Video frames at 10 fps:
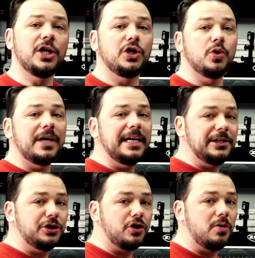you can get
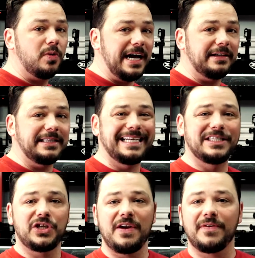the drone without that
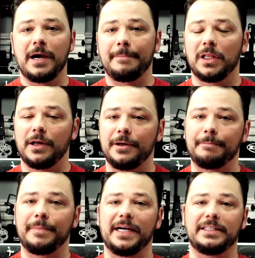and save a couple
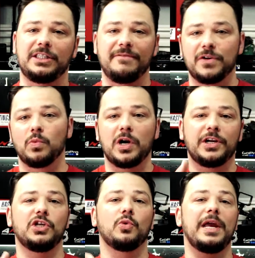$100 if you're
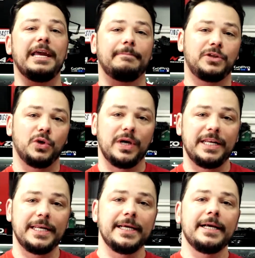working your way up to it.